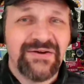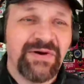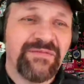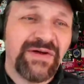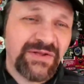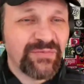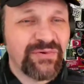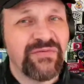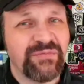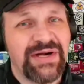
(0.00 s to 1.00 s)
By following a
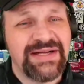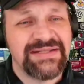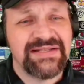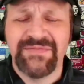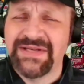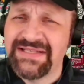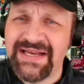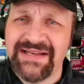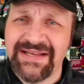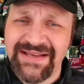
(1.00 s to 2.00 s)
proven process and
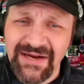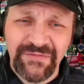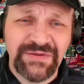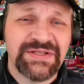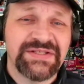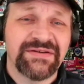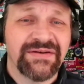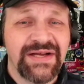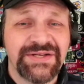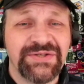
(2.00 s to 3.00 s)
maintaining careful consideration,